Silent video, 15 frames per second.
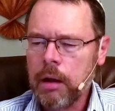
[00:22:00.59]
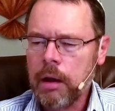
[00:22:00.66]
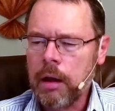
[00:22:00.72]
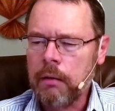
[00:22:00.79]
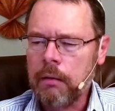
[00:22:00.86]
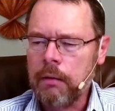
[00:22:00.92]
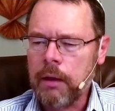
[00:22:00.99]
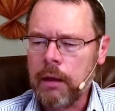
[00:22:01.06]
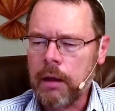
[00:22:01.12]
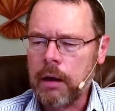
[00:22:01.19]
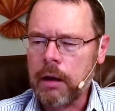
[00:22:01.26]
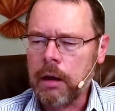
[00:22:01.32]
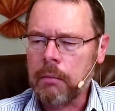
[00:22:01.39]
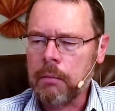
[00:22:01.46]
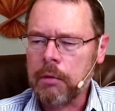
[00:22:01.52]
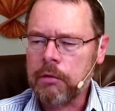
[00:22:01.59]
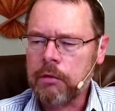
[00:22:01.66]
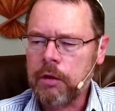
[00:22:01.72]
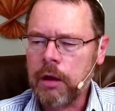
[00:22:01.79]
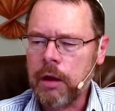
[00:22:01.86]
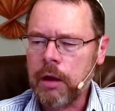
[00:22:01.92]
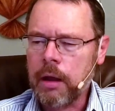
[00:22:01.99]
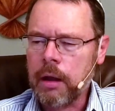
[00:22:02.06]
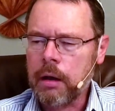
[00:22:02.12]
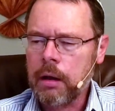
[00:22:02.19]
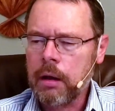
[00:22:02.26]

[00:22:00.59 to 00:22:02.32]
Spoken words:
And then number 10